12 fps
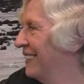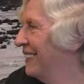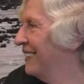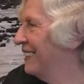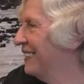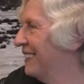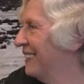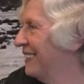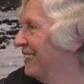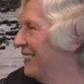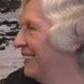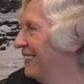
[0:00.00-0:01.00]

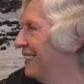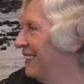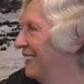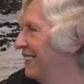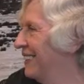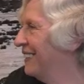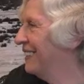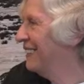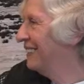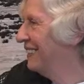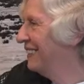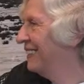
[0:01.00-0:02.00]

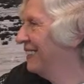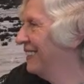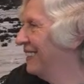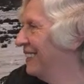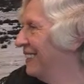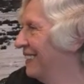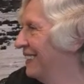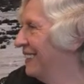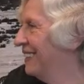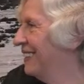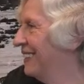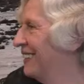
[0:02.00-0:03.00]

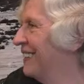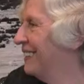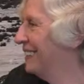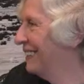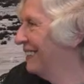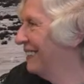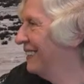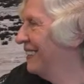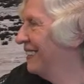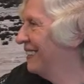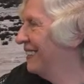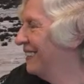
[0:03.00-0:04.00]

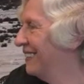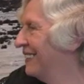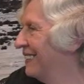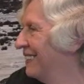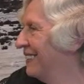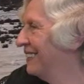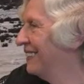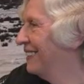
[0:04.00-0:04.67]
(not speaking)